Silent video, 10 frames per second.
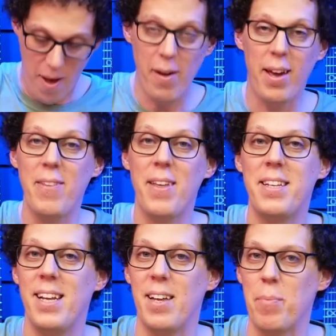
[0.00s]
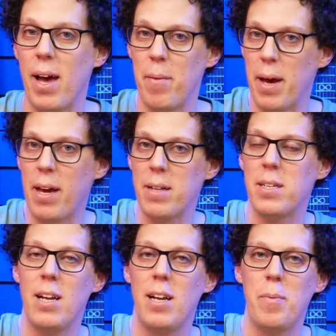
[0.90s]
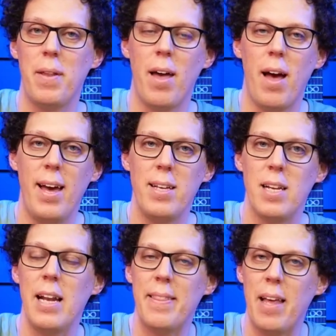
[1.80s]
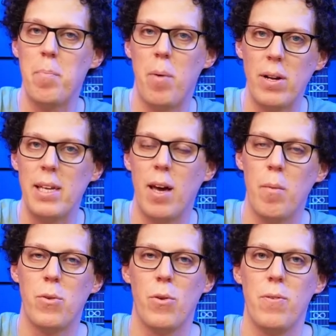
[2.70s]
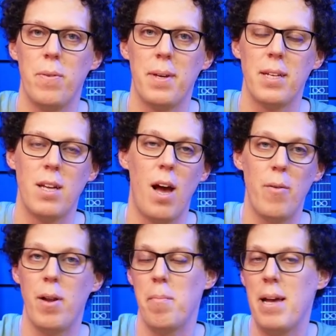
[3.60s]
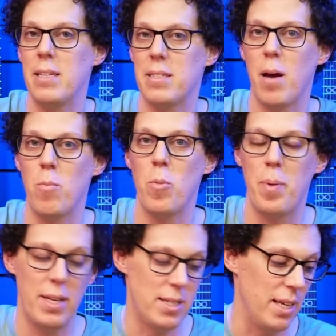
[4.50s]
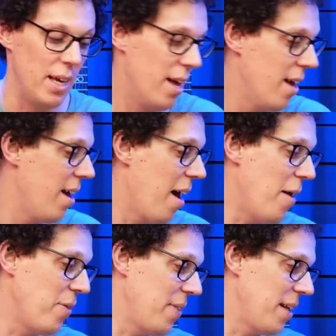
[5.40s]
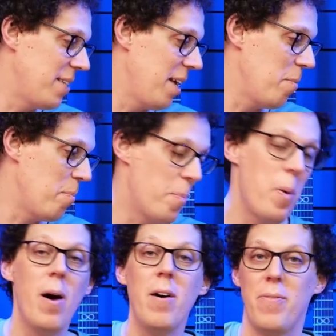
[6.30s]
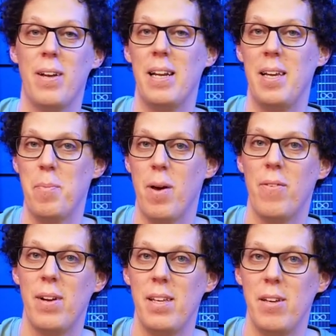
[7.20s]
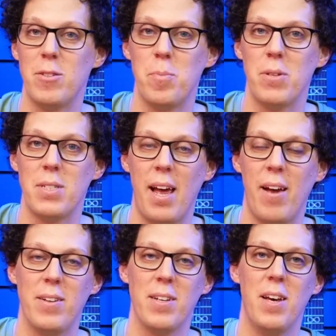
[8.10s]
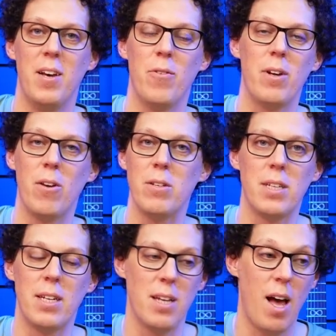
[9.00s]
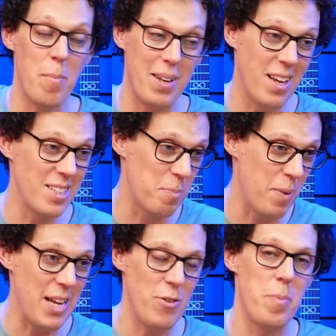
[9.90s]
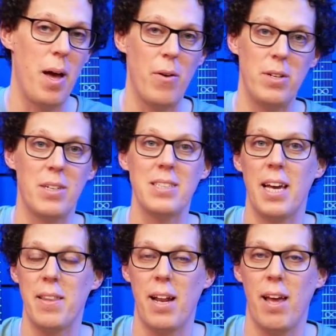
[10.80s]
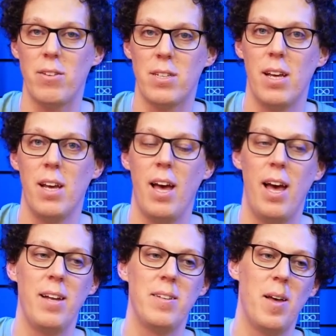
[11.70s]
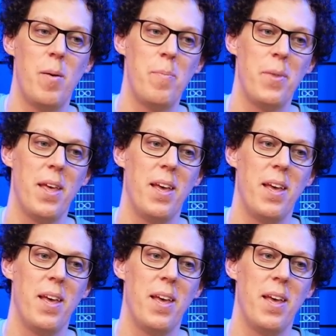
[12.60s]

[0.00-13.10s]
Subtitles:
Okay, that did it. By cutting a little bit of the highs, it let that body come through from the guitar and made it sound more bassy. I think that's a perfectly usable sound for an acoustic guitar. Because it's battery powered, you can take that out and